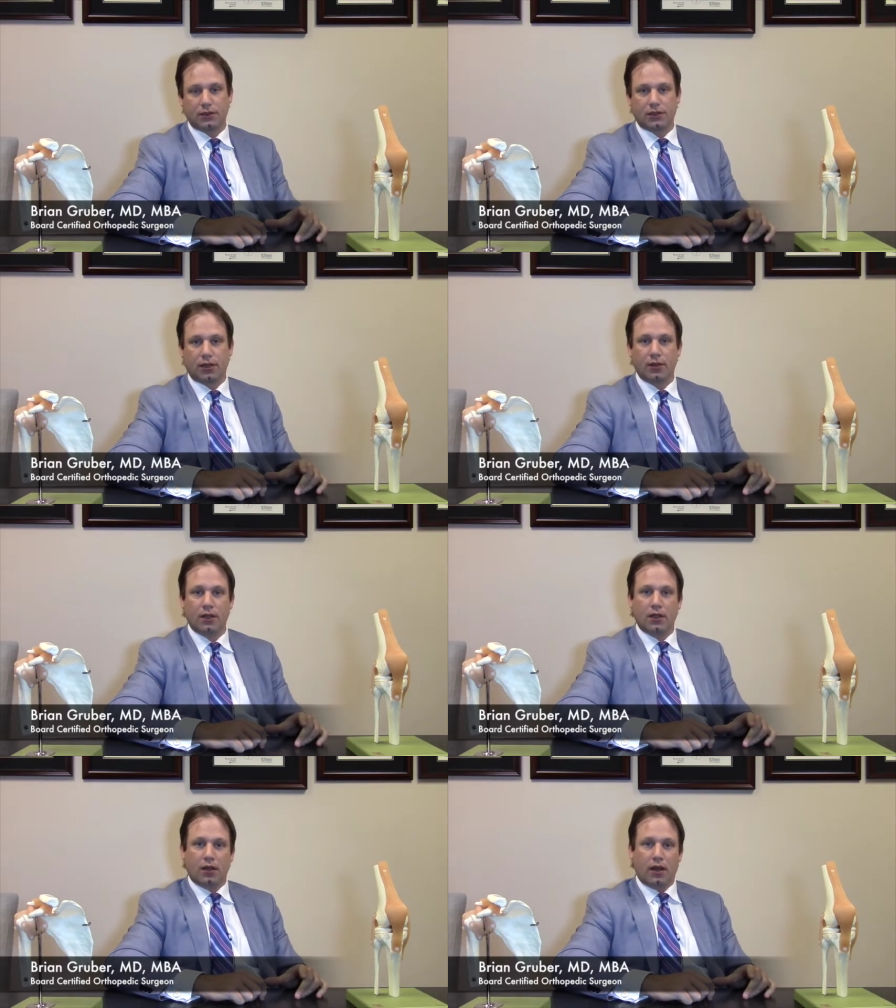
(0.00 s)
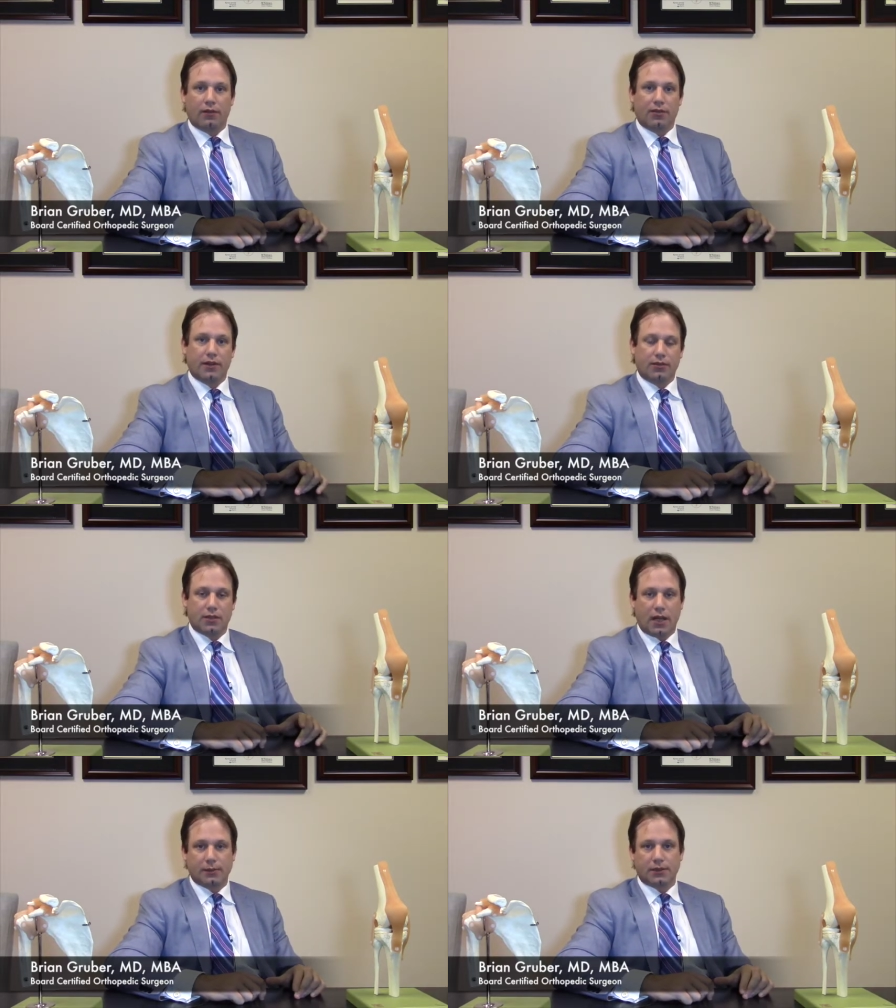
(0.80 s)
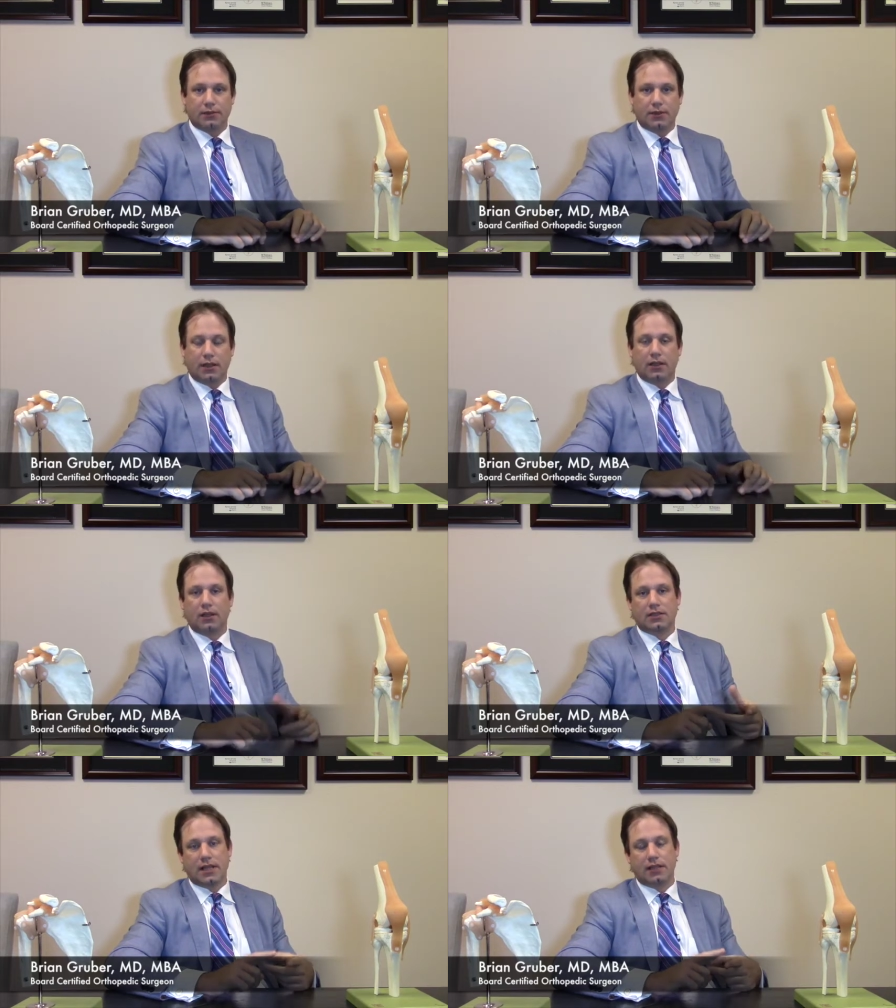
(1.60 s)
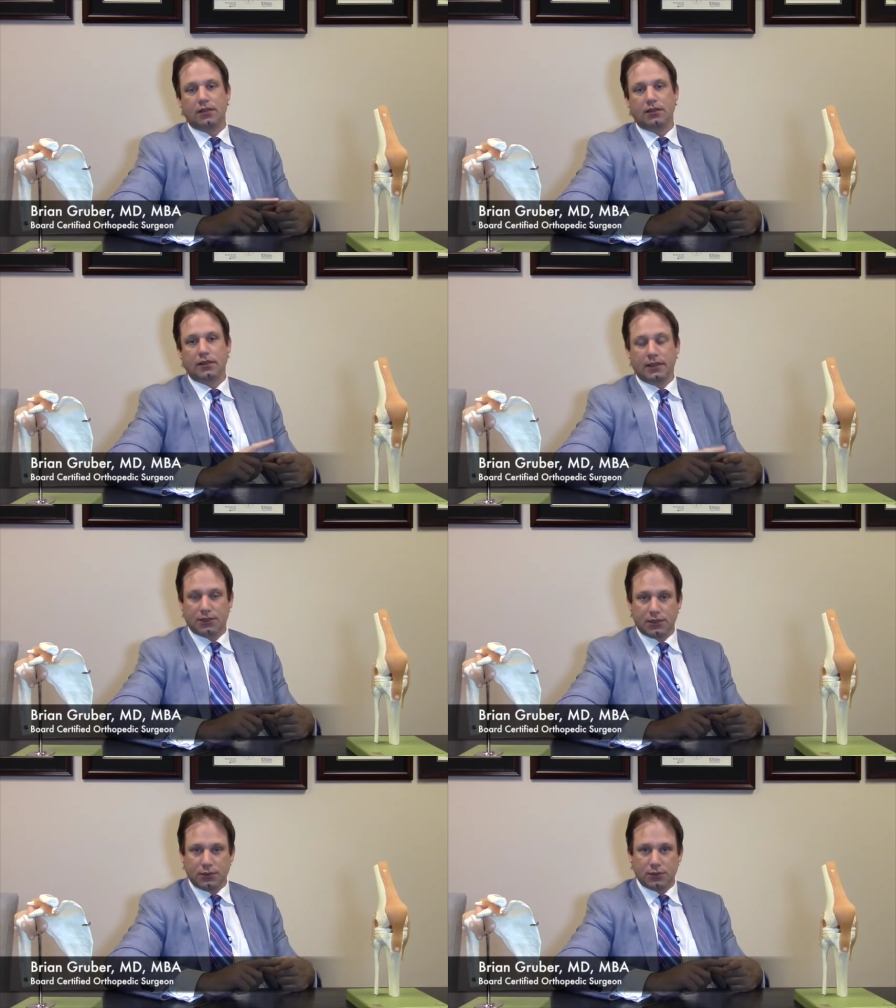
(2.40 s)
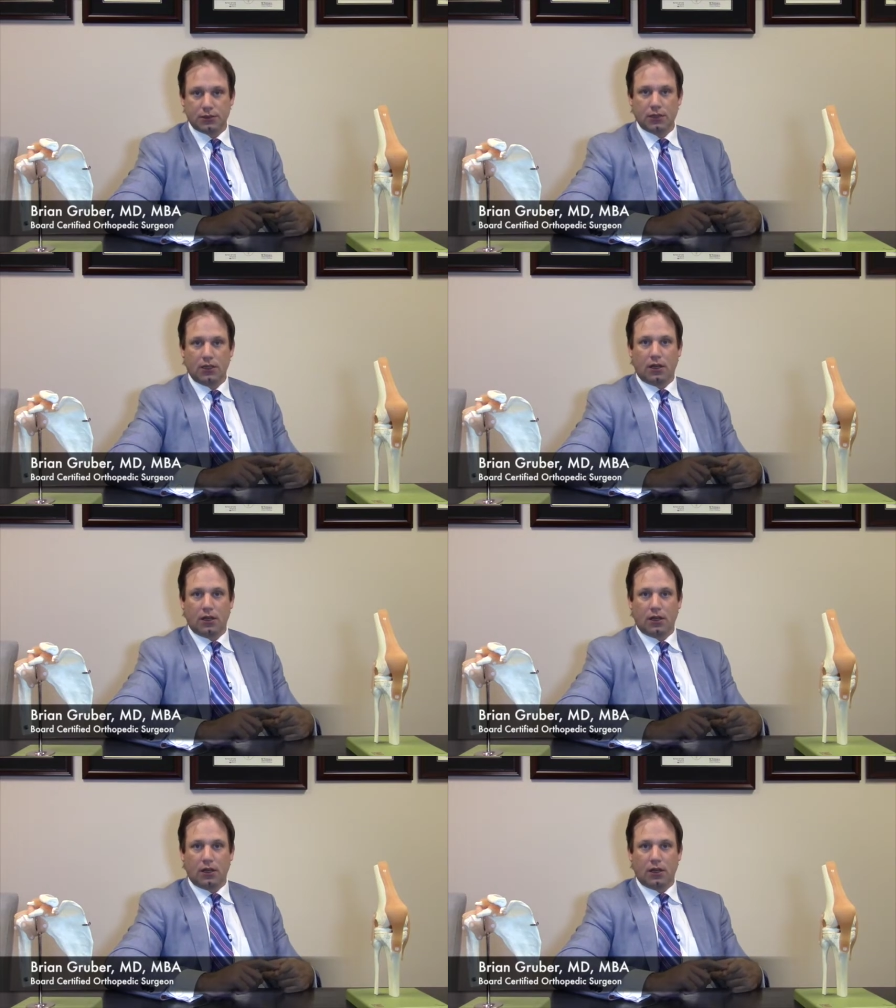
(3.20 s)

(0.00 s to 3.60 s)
So uh, for different types of uh, uh tendon issues,